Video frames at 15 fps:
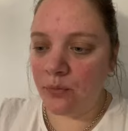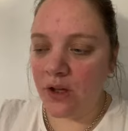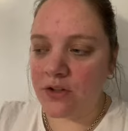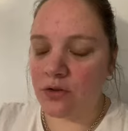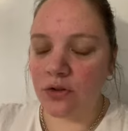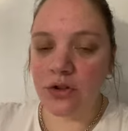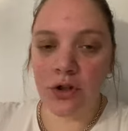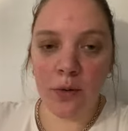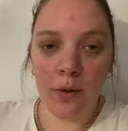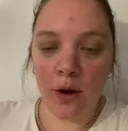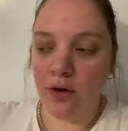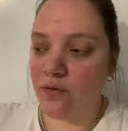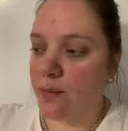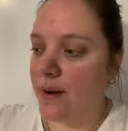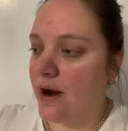it's not super
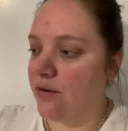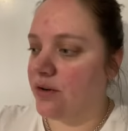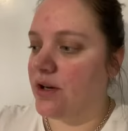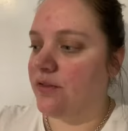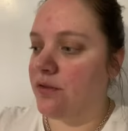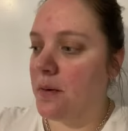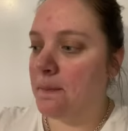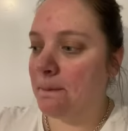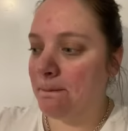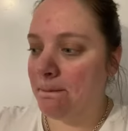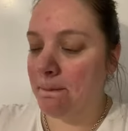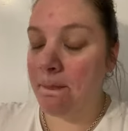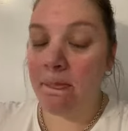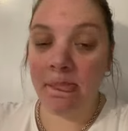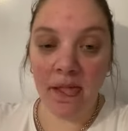overpowering either
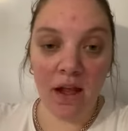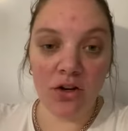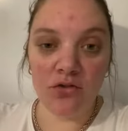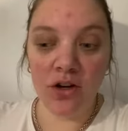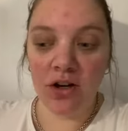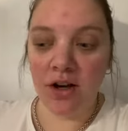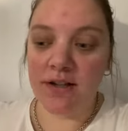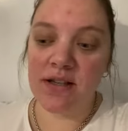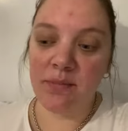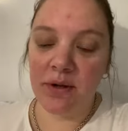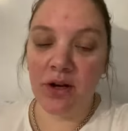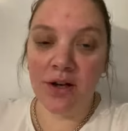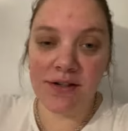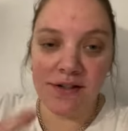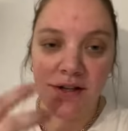it's really nice it'd be
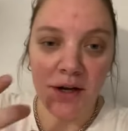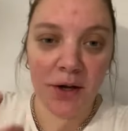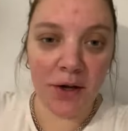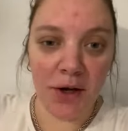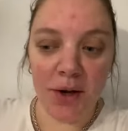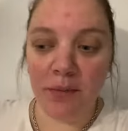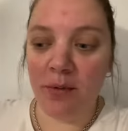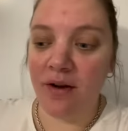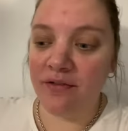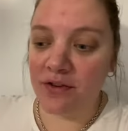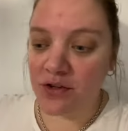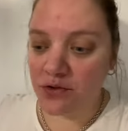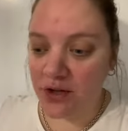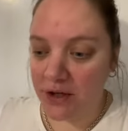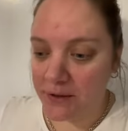nice as like a, a
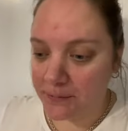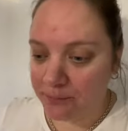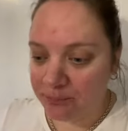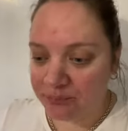breakfast drink